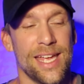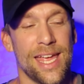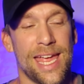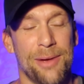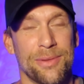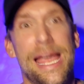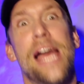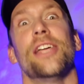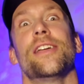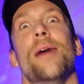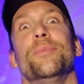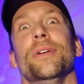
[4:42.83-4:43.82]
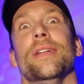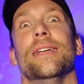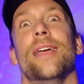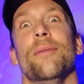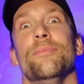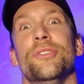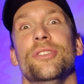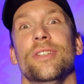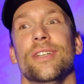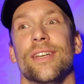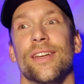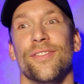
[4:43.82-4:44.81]
where the helicopter like comes
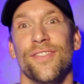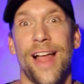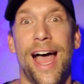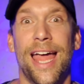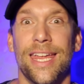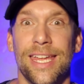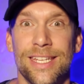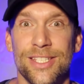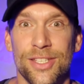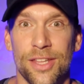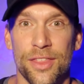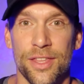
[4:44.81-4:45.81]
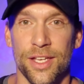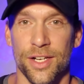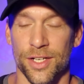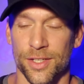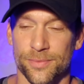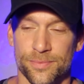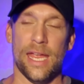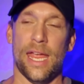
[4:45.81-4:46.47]
flying into the theater.